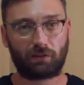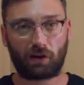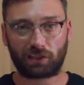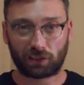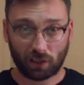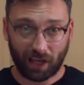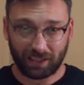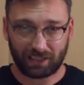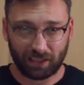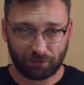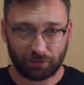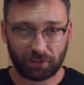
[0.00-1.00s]
There are
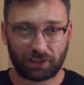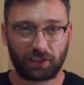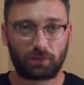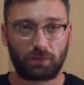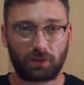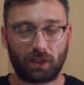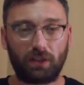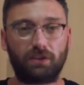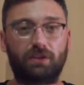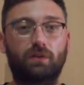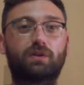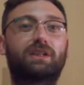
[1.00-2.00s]
slight differences with
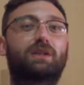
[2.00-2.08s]
those.